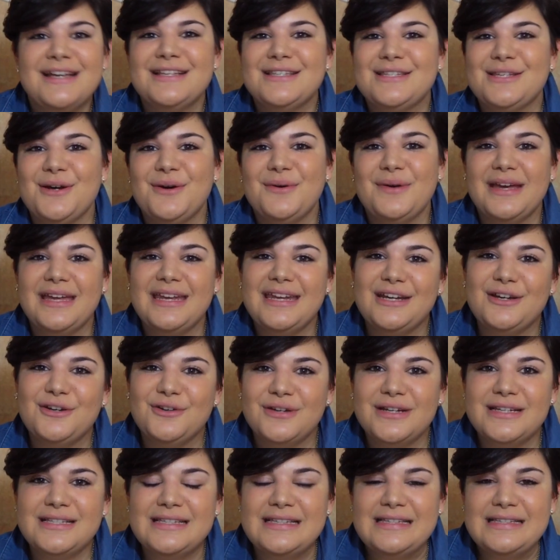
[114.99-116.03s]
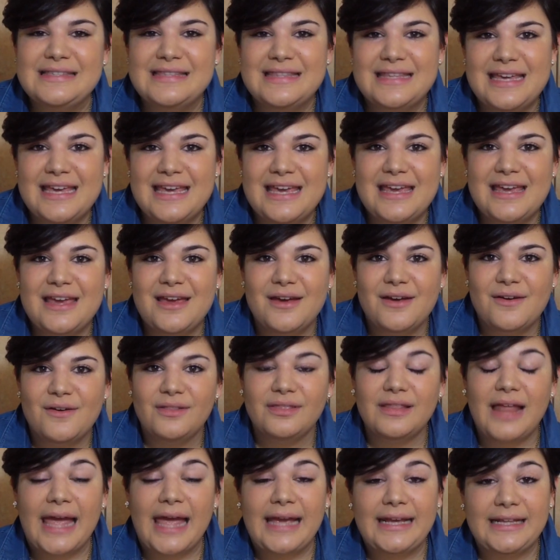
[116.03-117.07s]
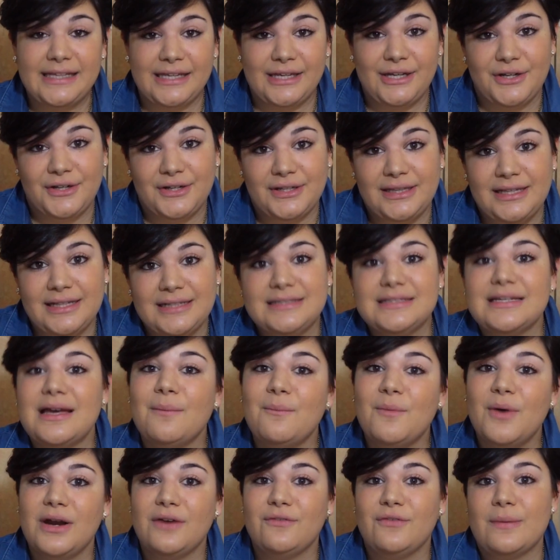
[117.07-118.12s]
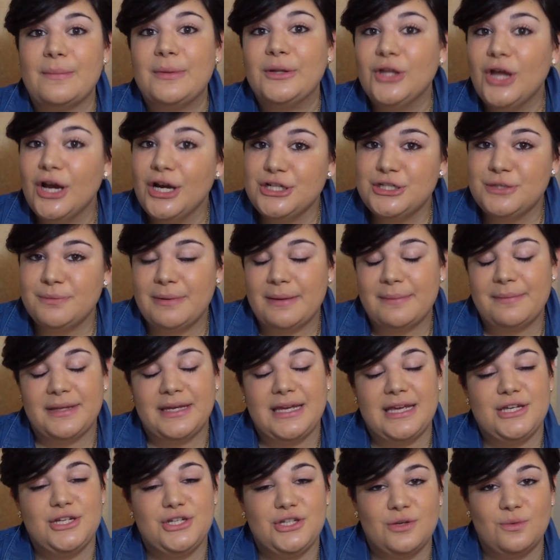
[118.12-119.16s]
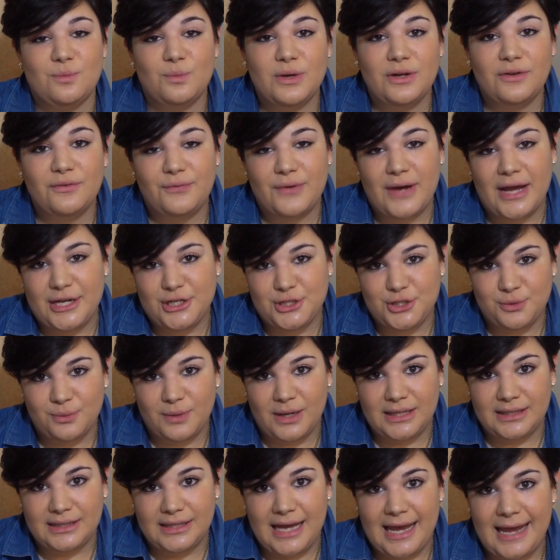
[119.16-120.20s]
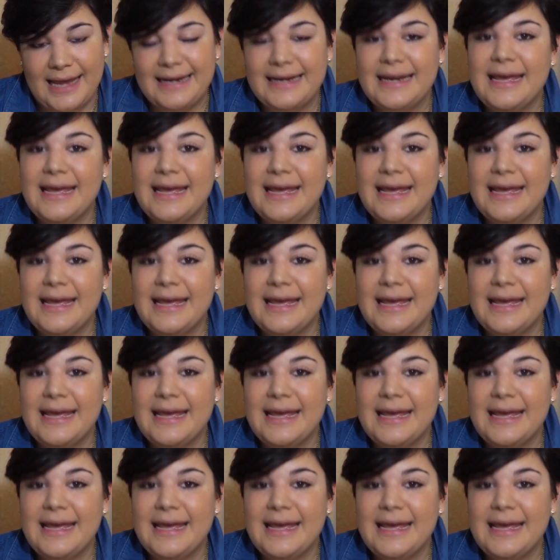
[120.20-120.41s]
So it increases the likelihood that someone from a larger publication will find you online.